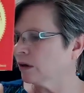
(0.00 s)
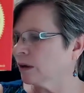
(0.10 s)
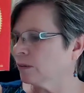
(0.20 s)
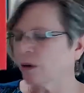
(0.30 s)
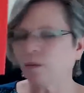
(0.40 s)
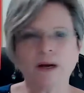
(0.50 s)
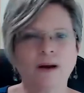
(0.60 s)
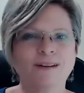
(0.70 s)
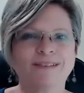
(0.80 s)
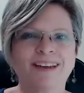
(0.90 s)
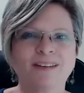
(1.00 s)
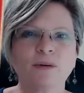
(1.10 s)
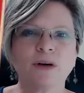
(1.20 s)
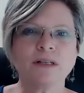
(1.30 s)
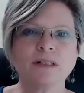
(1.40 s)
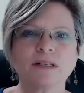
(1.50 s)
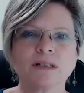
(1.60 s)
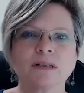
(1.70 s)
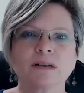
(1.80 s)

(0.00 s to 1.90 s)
I ran out of the other ones,